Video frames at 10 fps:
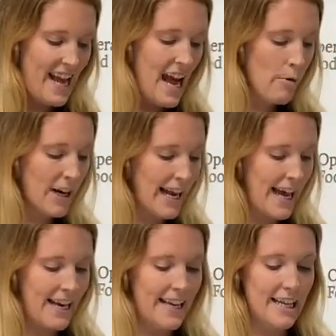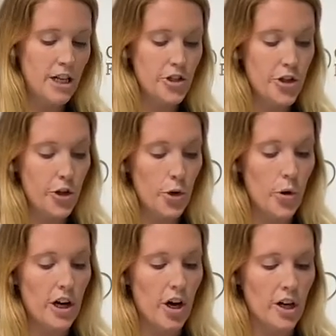We're going to add in
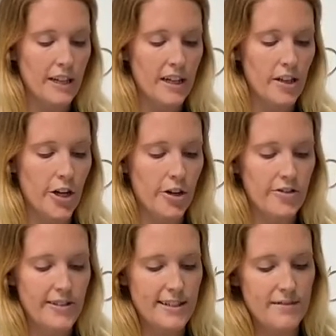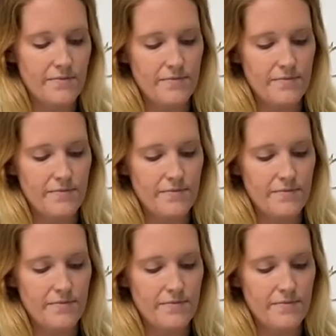2 garlic cloves.